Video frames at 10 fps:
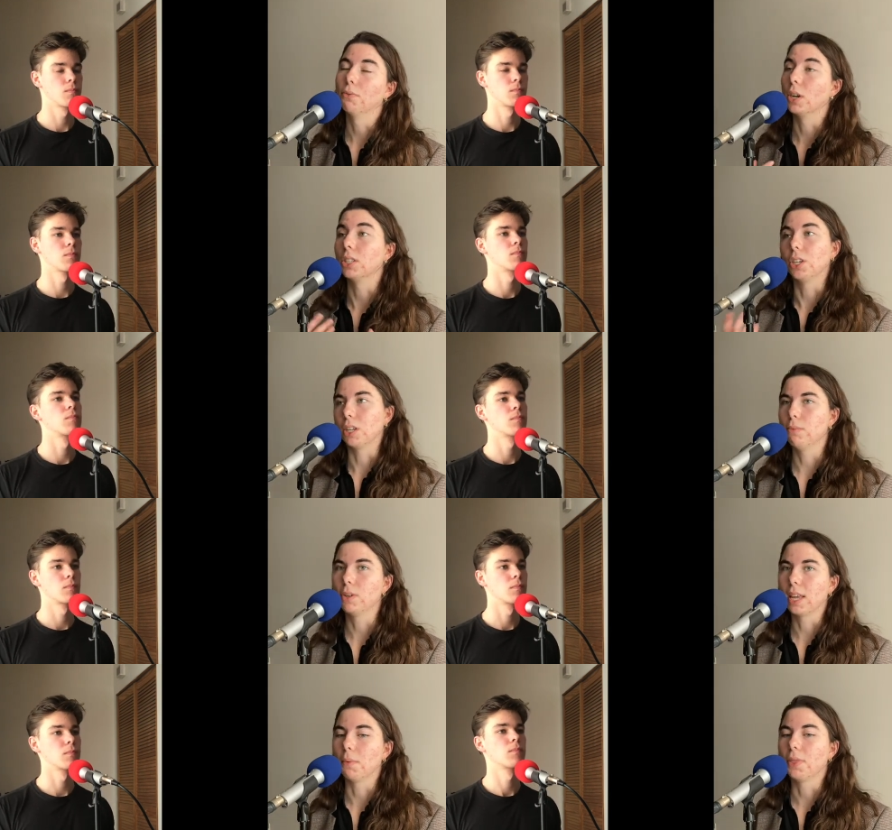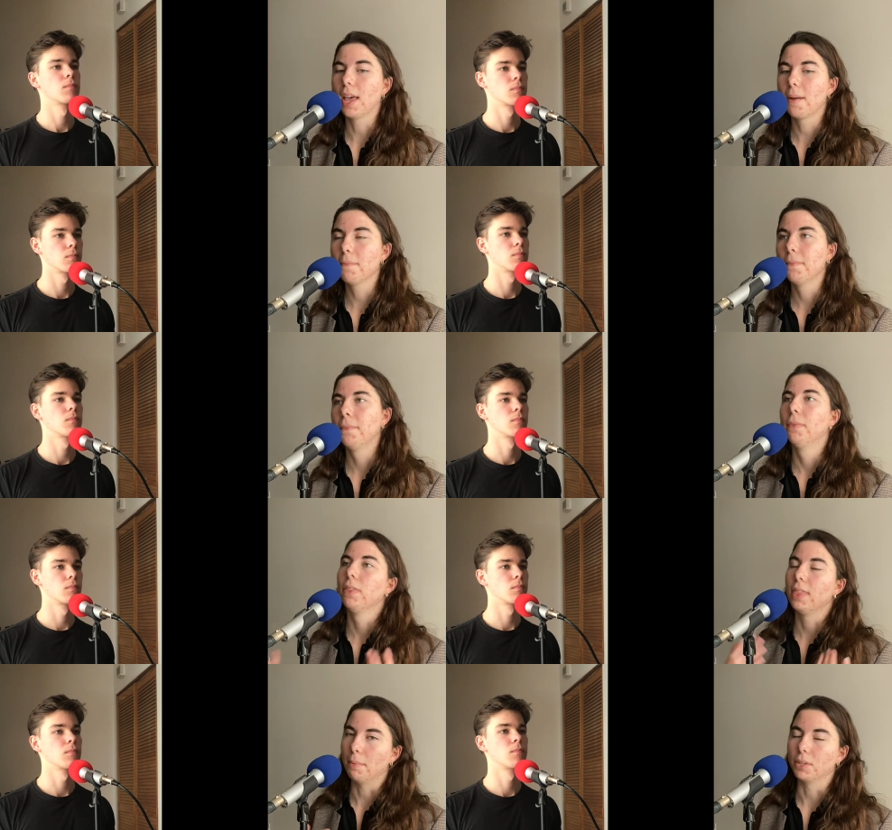Speaker 1: for us to communicate with them,
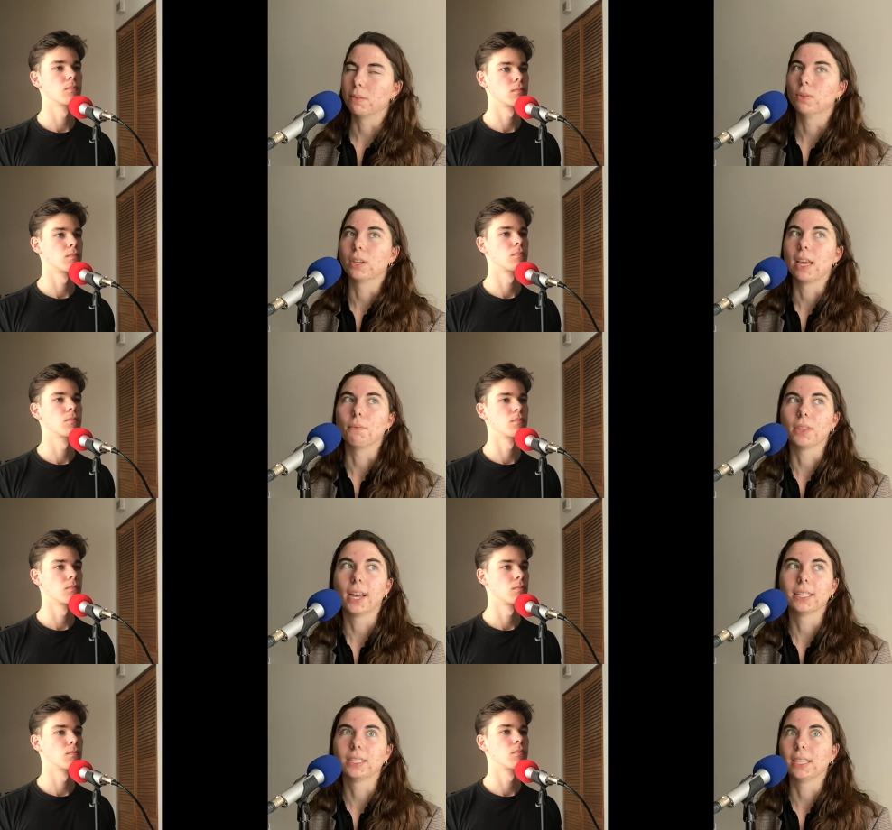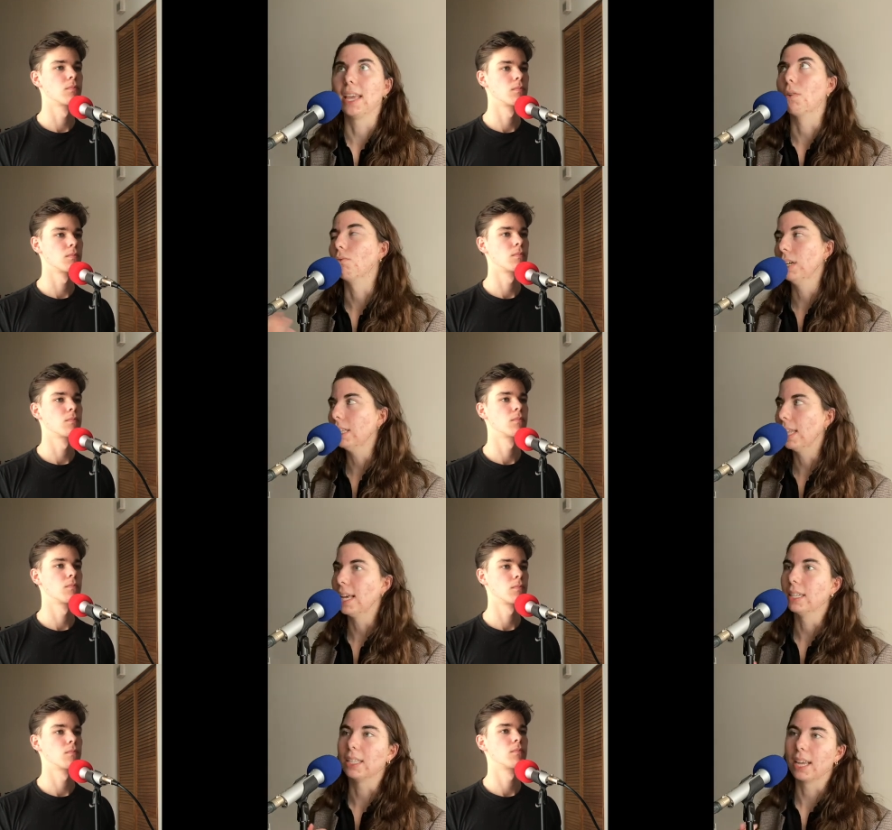them to communicate with us. They can't read
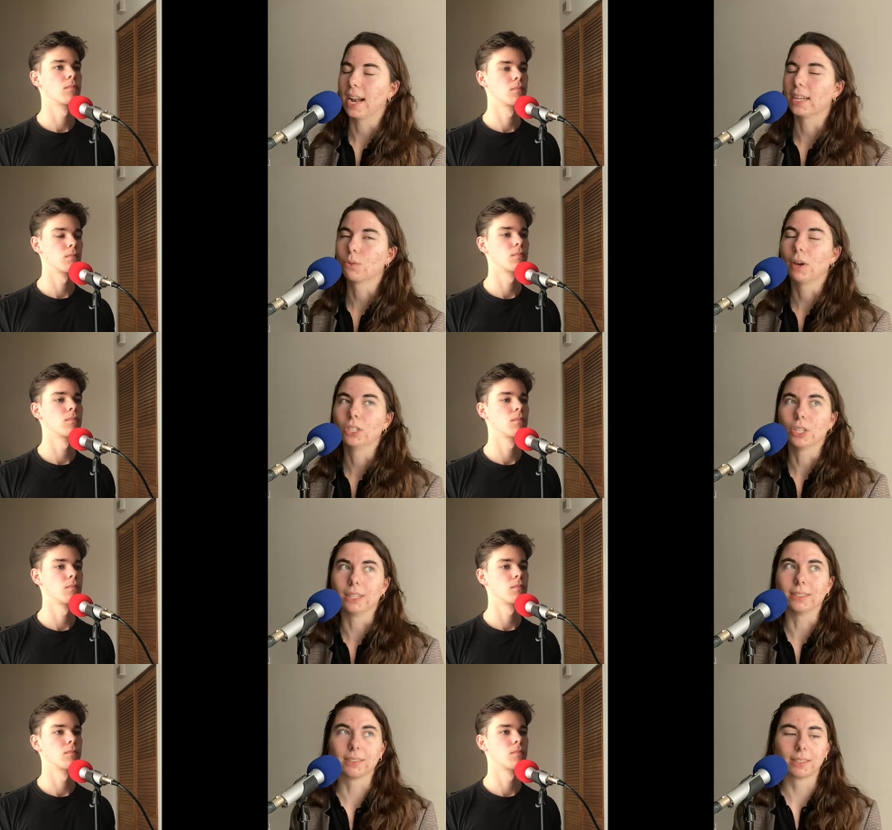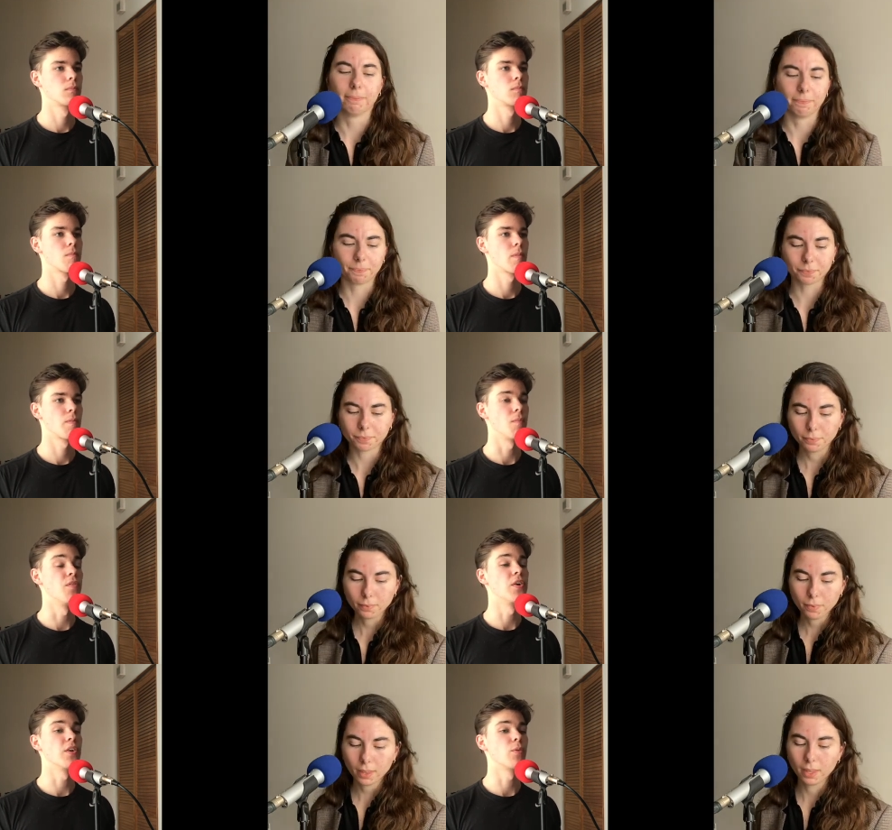things, they can't ask questions.
Speaker 2: But
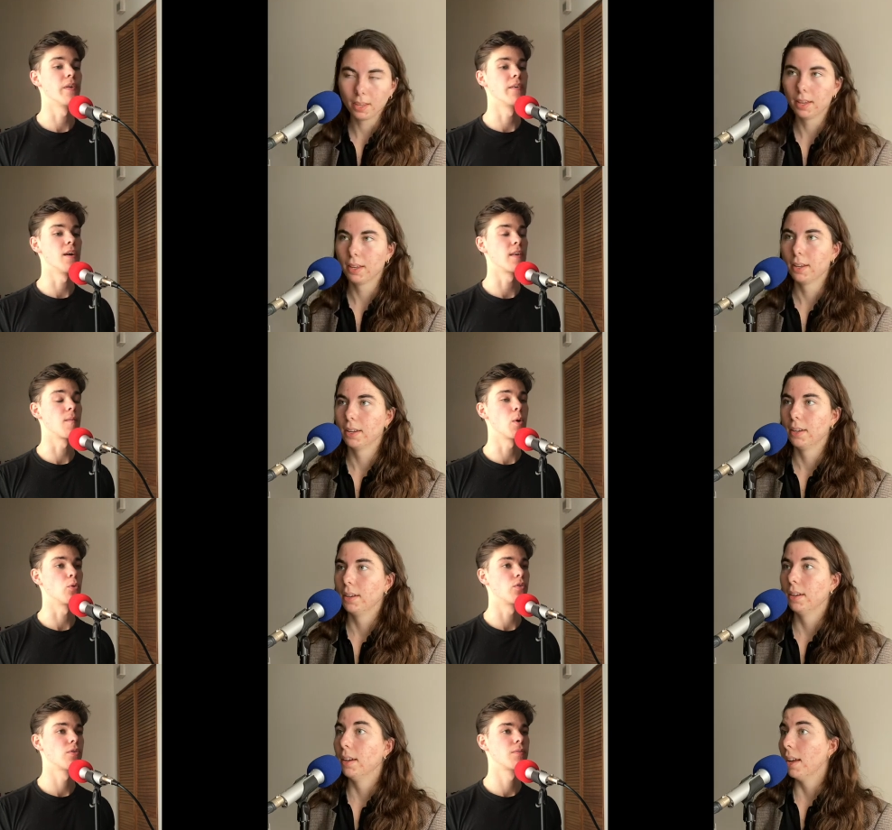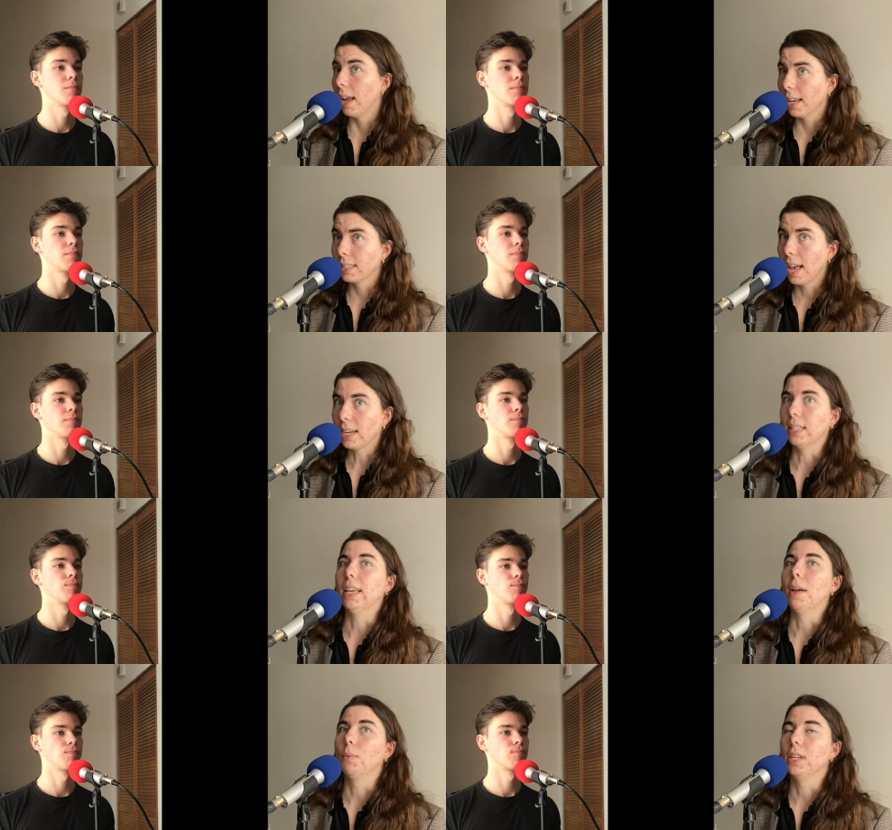really, it's when they're learning the most.
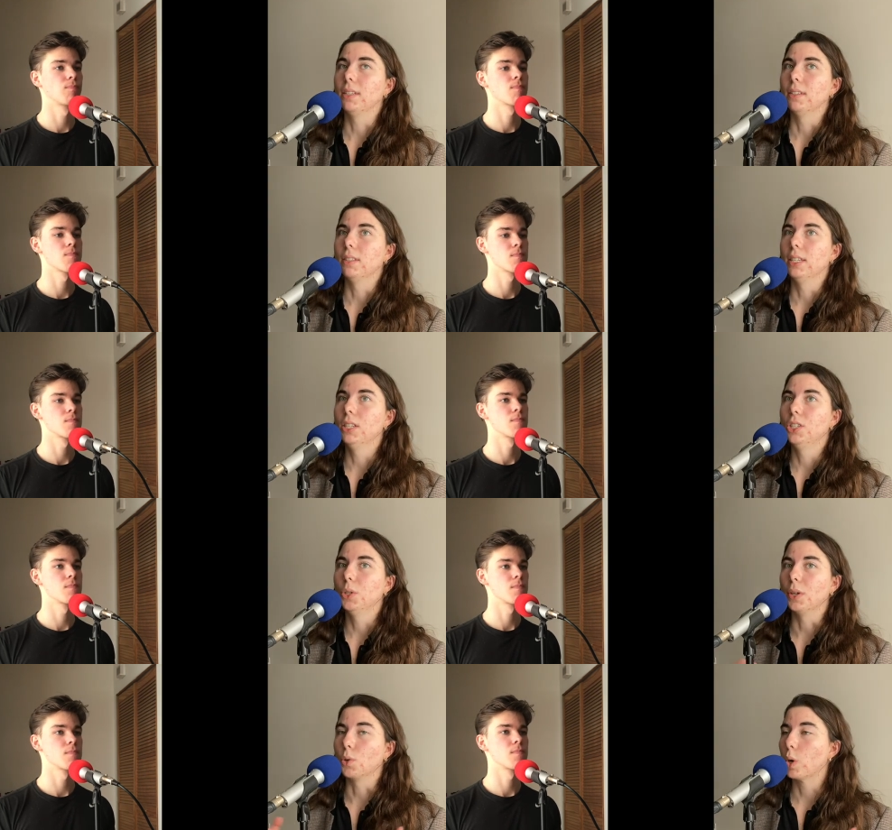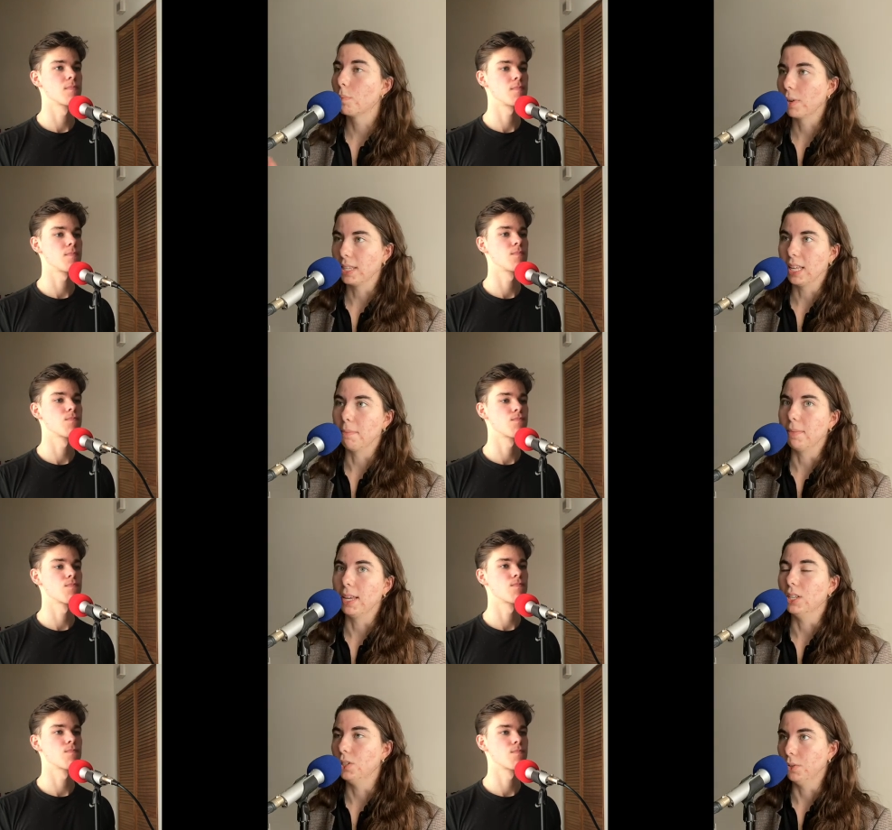
Speaker 1: Exactly. And we need to incorporate them
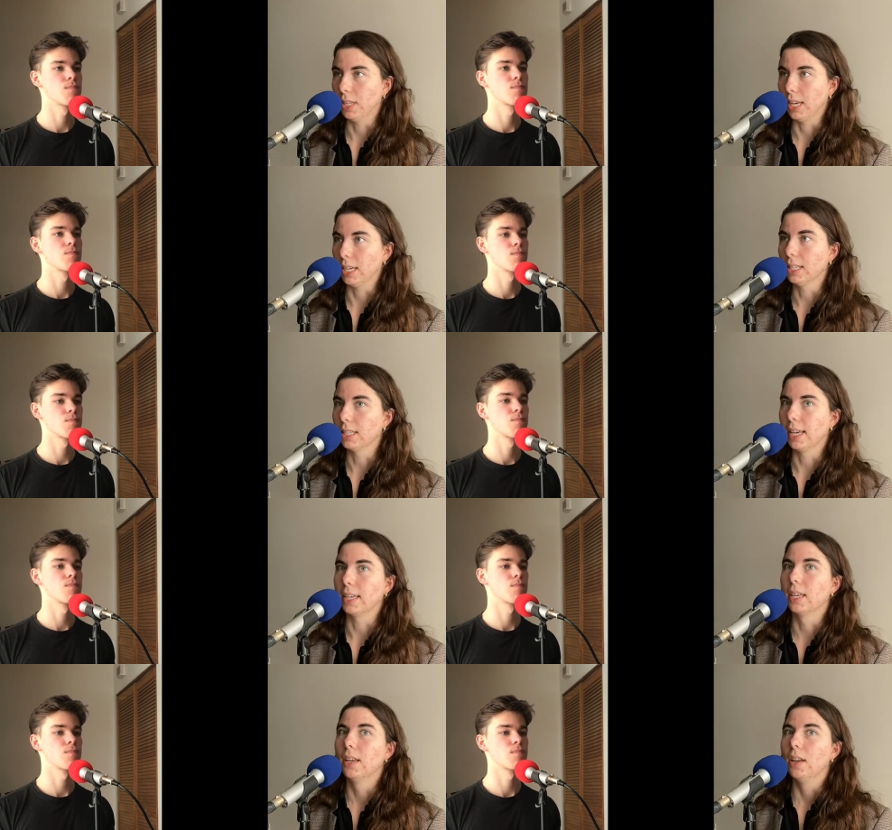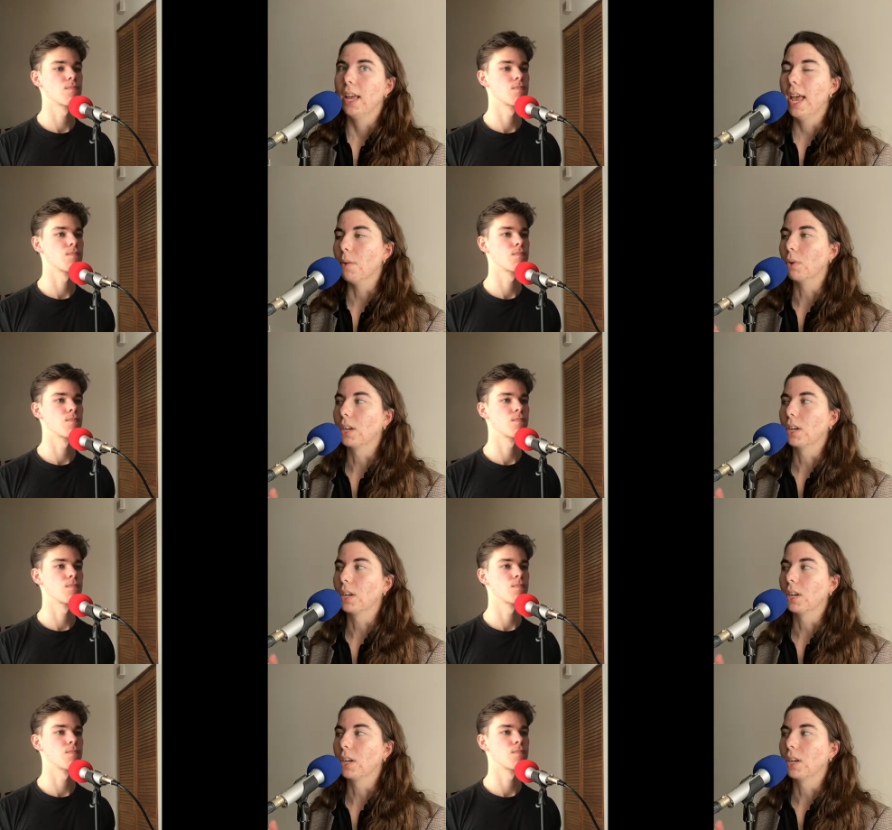into things like, hey, we're going